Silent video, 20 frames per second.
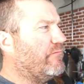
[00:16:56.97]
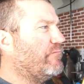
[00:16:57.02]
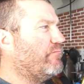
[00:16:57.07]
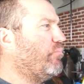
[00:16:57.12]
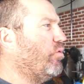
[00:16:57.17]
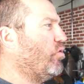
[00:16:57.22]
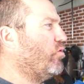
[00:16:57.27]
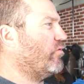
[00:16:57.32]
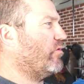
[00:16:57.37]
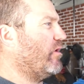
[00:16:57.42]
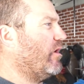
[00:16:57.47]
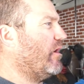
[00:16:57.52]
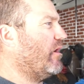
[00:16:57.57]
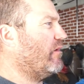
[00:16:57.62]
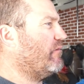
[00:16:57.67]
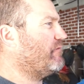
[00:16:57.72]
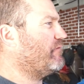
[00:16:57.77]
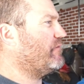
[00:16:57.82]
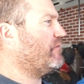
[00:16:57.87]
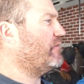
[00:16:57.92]
pull it
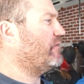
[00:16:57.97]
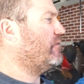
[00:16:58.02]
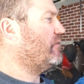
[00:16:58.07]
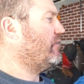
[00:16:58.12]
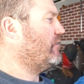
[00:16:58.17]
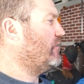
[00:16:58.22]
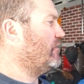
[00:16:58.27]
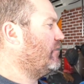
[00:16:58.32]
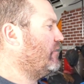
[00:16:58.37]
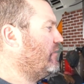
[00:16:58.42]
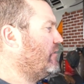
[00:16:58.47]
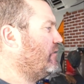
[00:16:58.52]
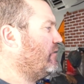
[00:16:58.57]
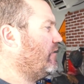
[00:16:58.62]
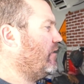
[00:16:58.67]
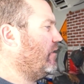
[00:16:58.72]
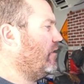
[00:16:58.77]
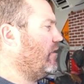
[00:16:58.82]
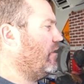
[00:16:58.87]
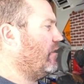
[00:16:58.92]
off
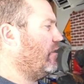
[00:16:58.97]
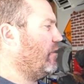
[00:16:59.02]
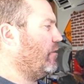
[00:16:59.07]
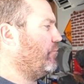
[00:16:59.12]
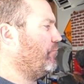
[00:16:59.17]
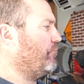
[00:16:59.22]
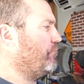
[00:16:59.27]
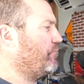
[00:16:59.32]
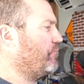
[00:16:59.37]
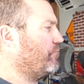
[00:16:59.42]
um,